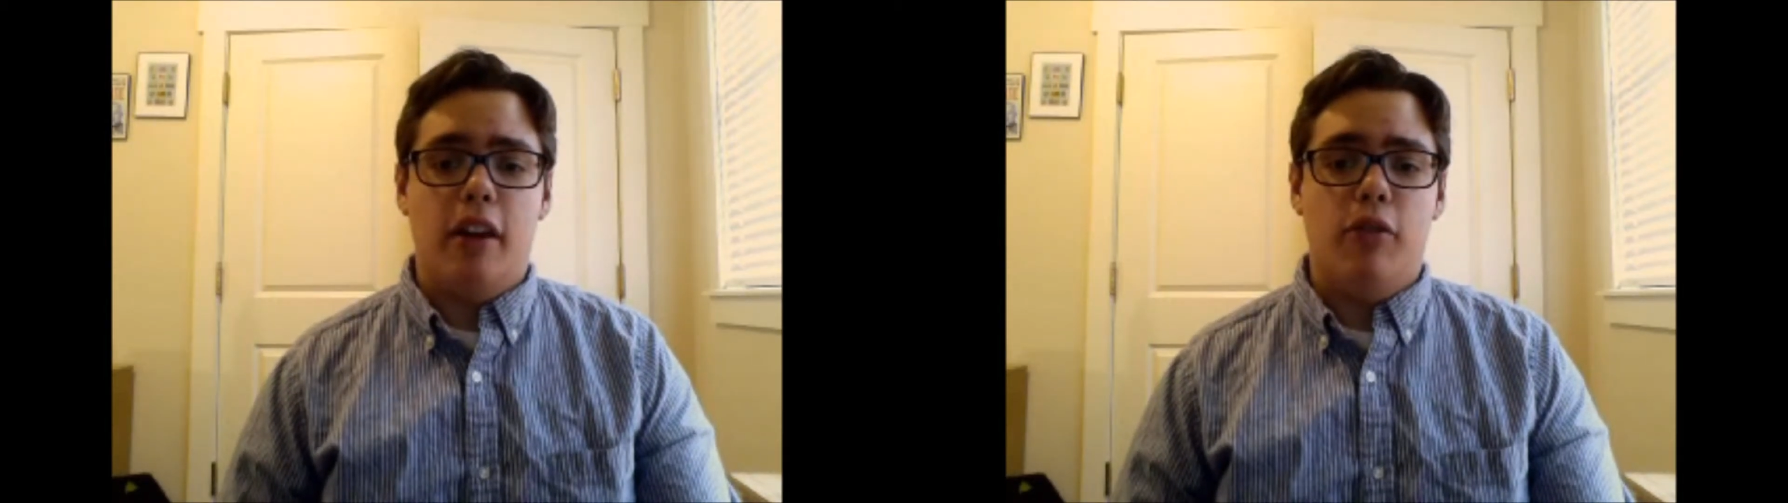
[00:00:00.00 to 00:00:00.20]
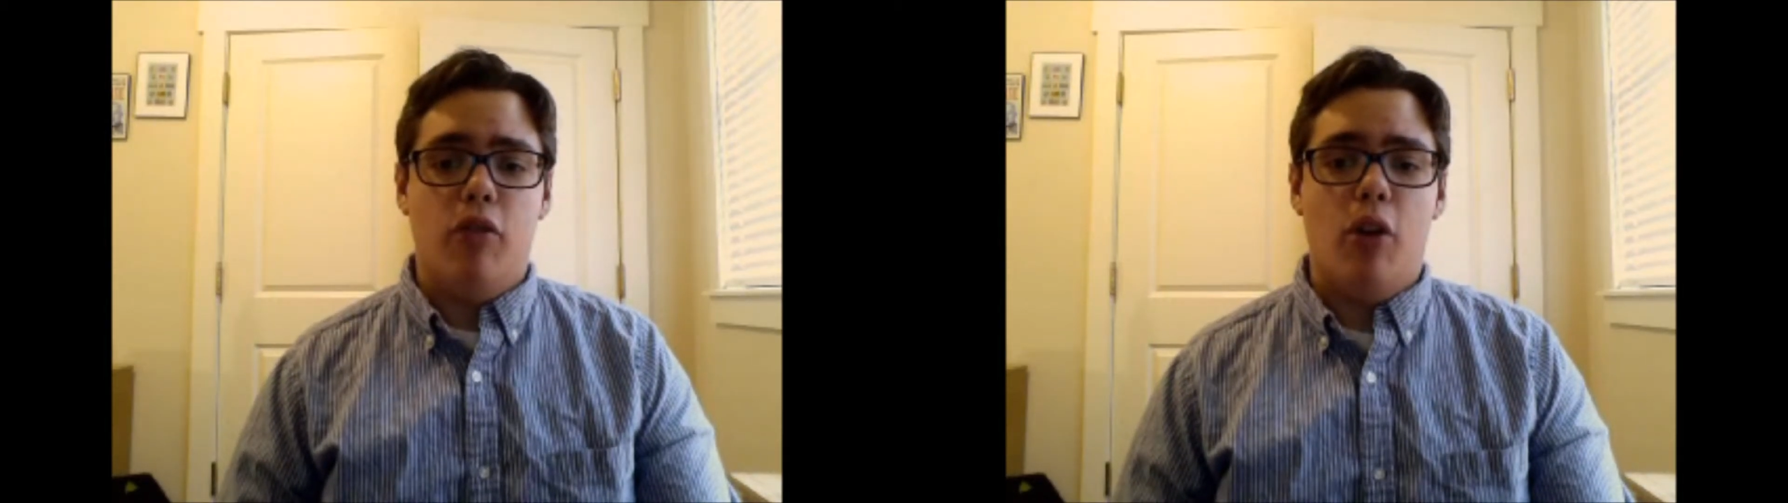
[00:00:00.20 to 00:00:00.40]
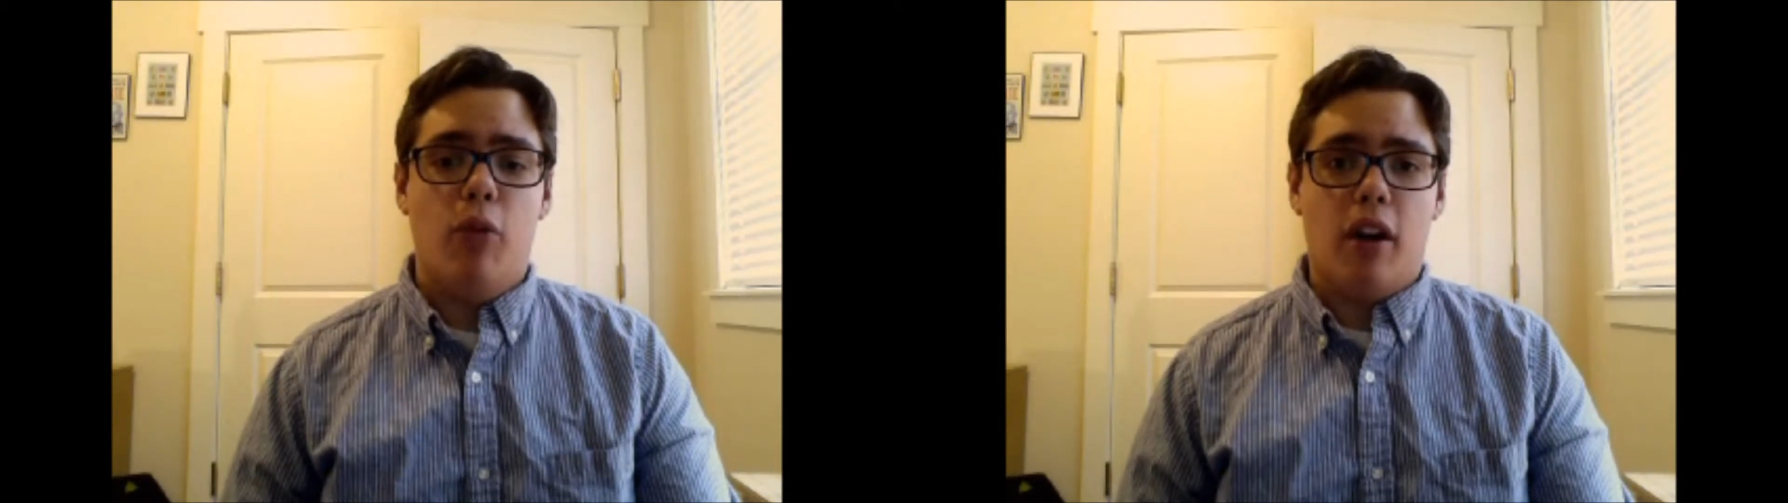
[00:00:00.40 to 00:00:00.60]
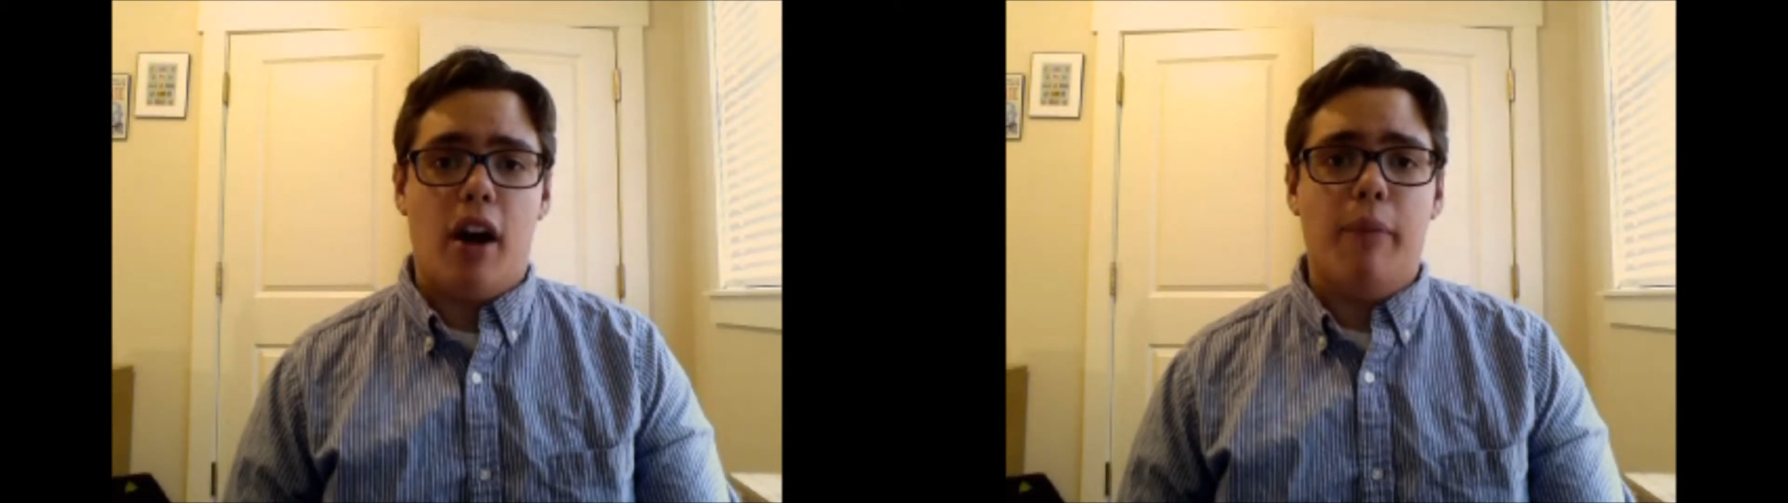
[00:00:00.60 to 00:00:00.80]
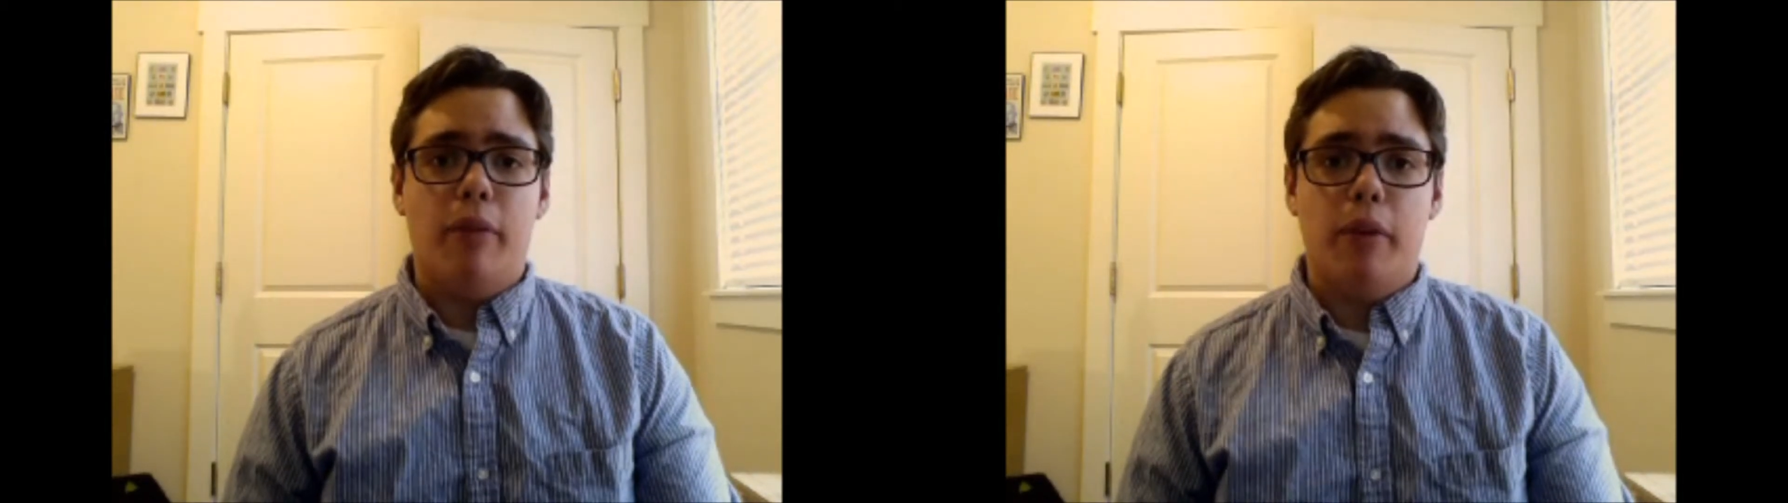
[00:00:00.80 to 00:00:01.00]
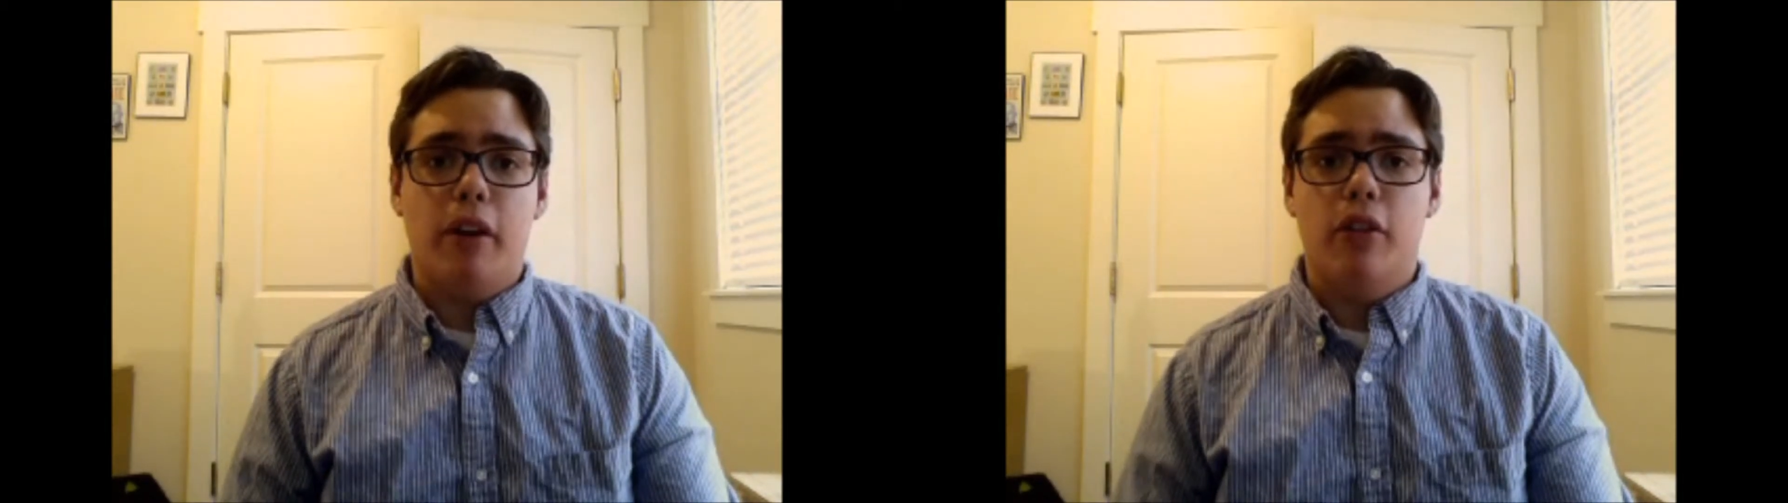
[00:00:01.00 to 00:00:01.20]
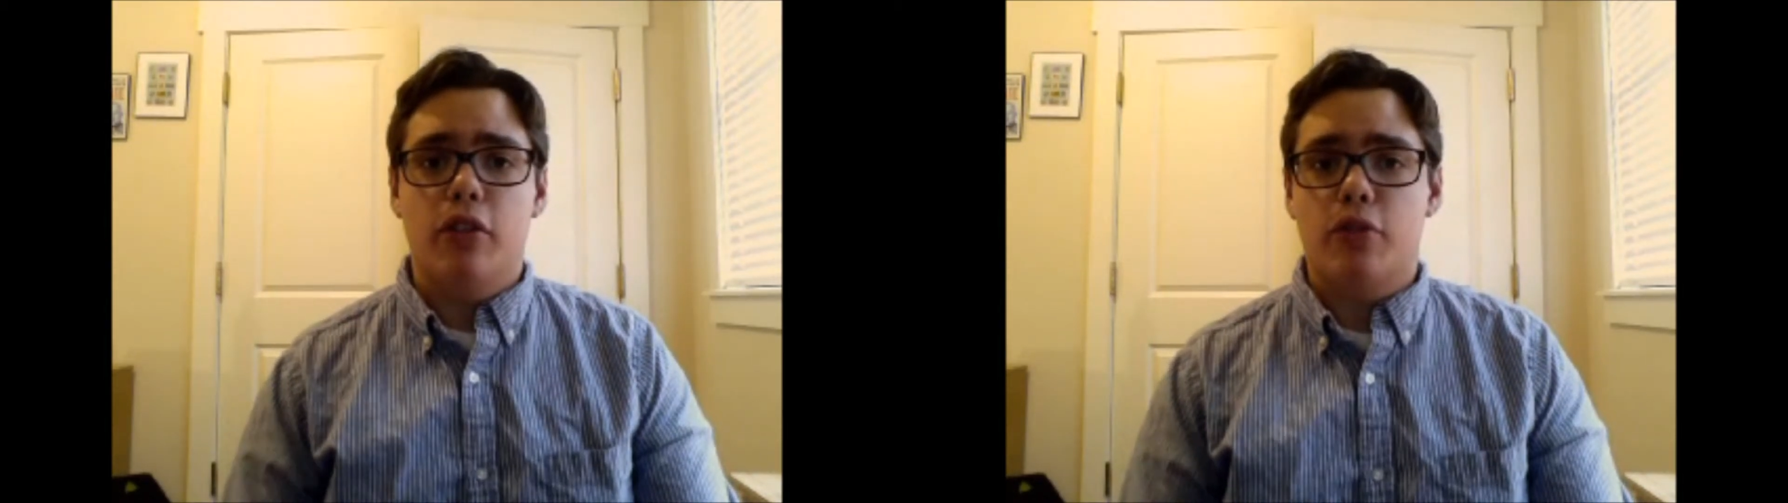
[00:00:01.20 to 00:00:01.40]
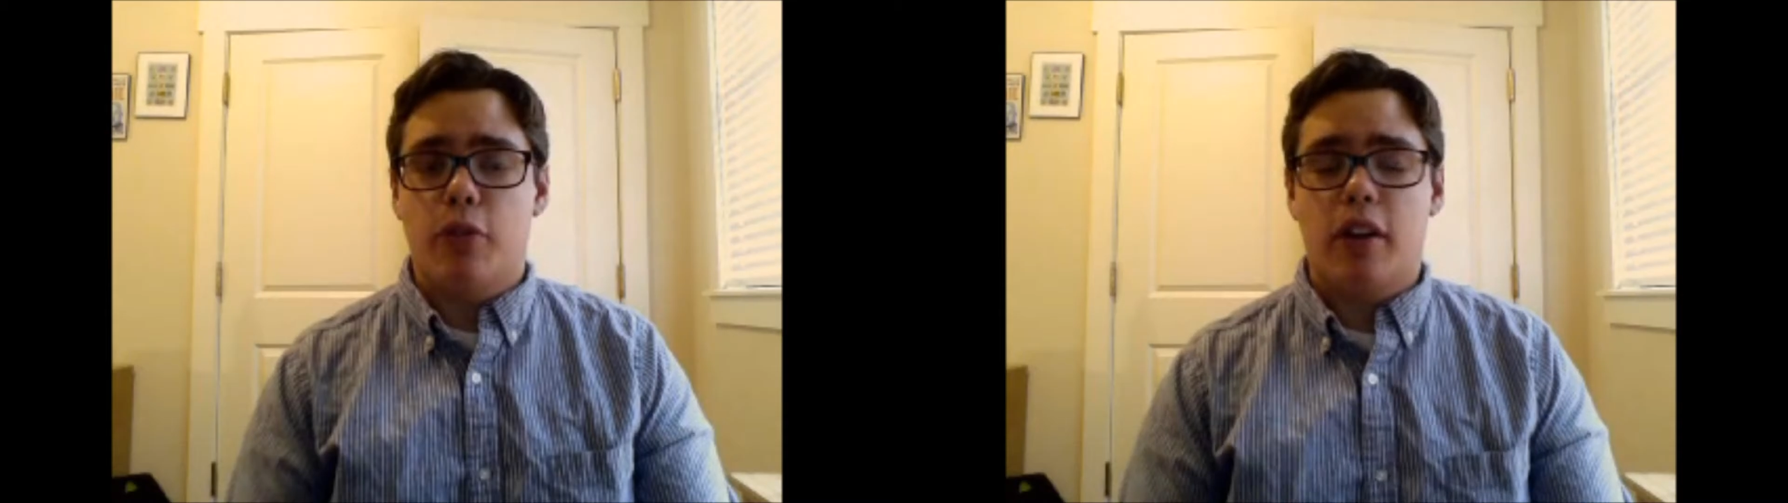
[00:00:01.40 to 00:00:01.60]
you know will complement your
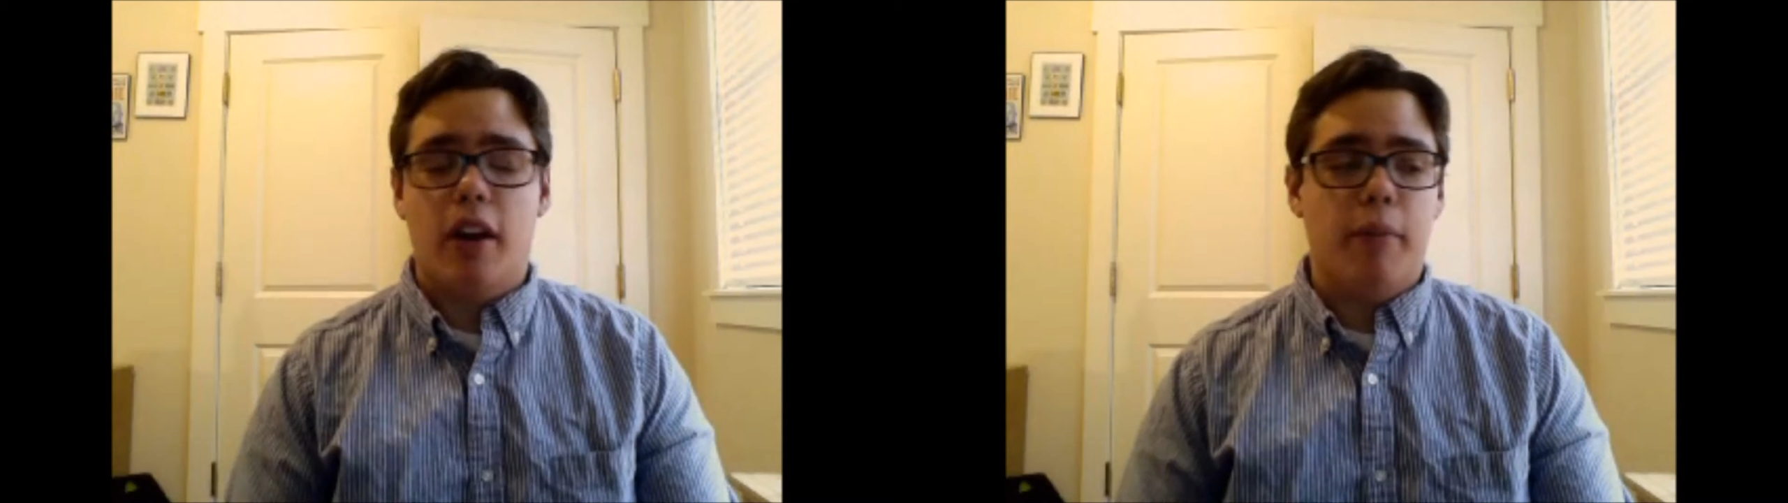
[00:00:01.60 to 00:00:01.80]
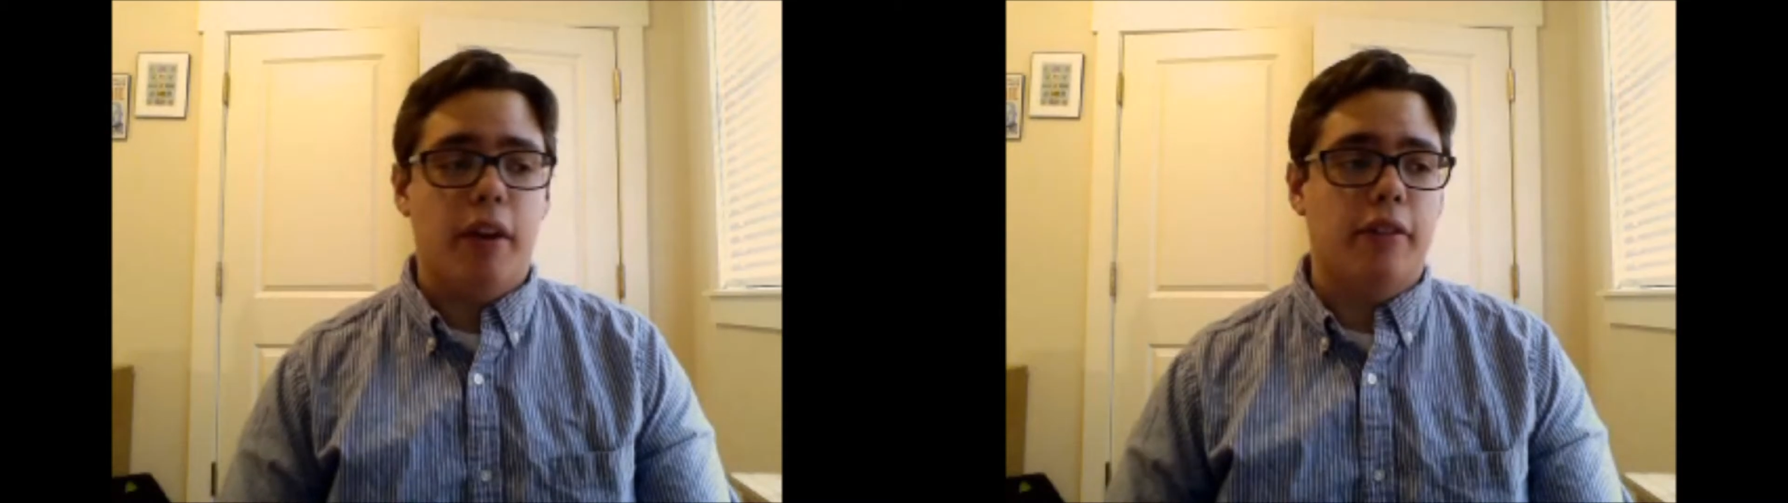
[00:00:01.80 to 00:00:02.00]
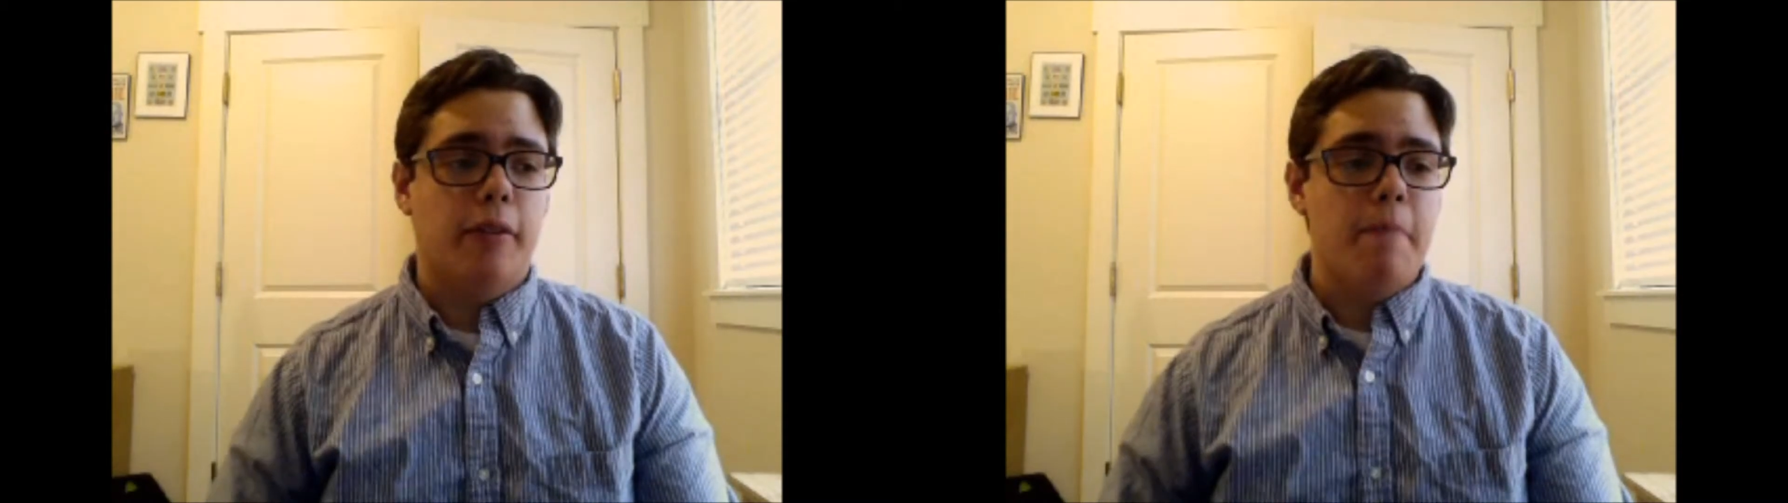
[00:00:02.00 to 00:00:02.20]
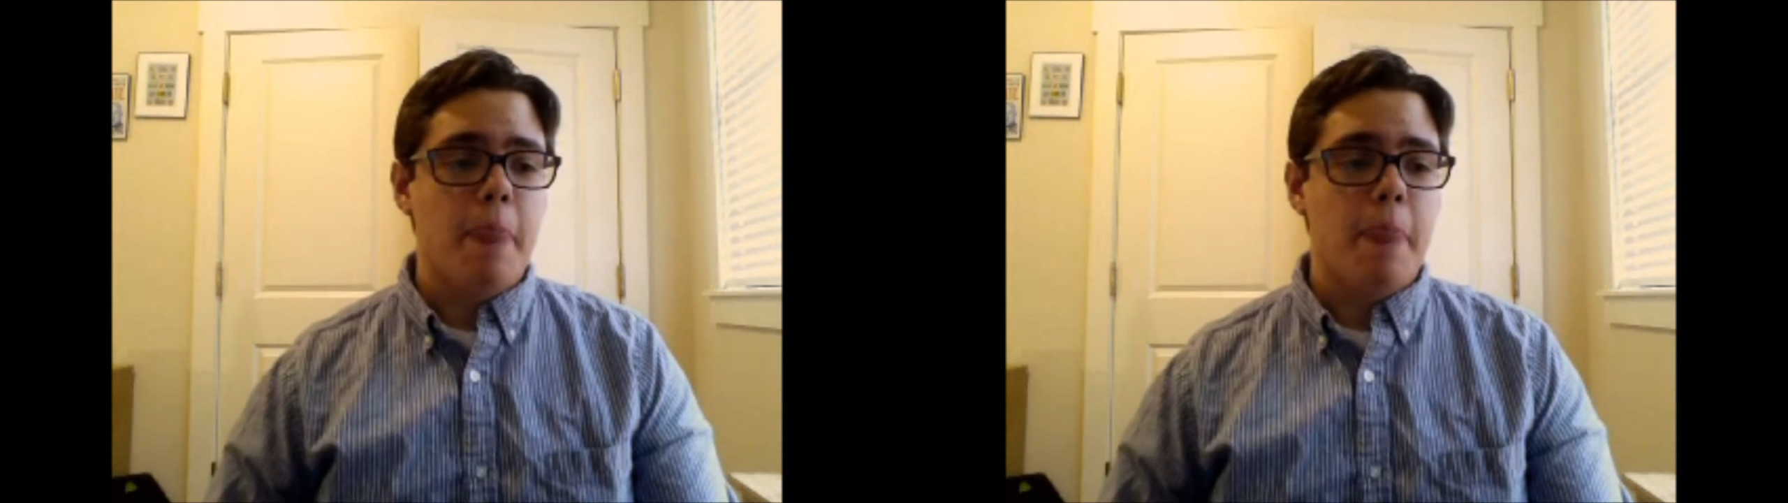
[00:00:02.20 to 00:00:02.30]
shortcomings.